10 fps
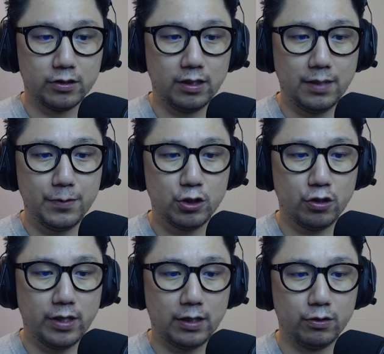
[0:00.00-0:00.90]
let me show
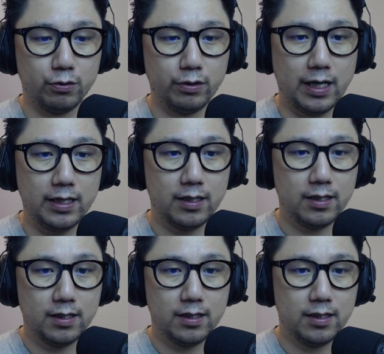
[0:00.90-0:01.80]
you how to do that.
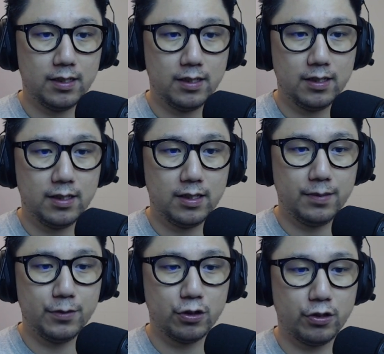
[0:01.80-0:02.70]
Let
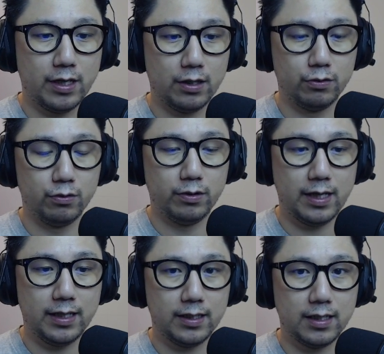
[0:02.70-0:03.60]
me show you how to do
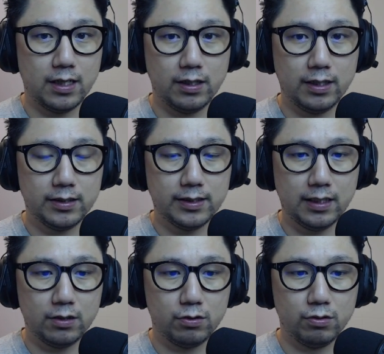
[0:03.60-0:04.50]
that. Uh, let's set
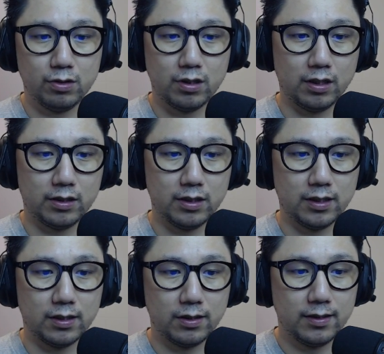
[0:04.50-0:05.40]
it to like
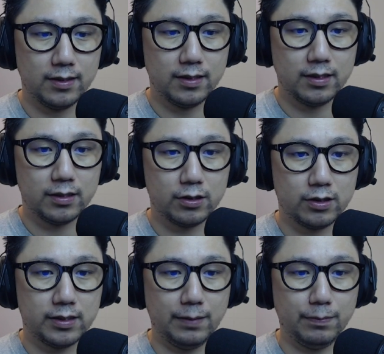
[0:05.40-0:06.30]
the
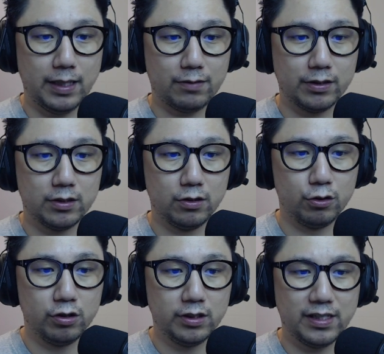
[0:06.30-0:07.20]
Steam Deck
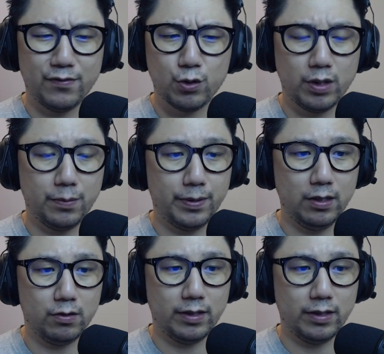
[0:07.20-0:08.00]
resolution, seven twenty p or